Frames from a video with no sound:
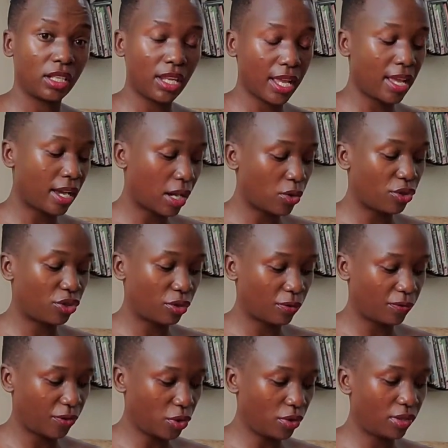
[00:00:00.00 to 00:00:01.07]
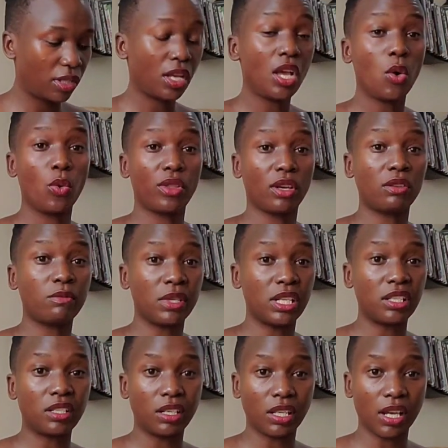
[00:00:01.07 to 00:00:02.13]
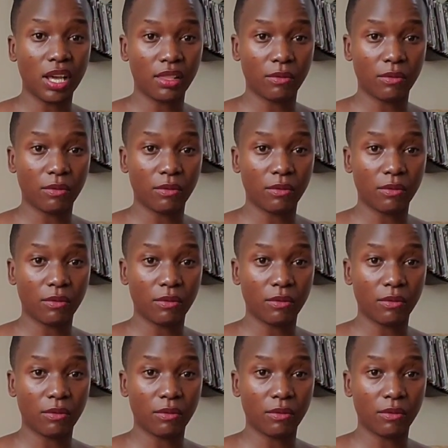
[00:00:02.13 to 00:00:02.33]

air out your views without belittling other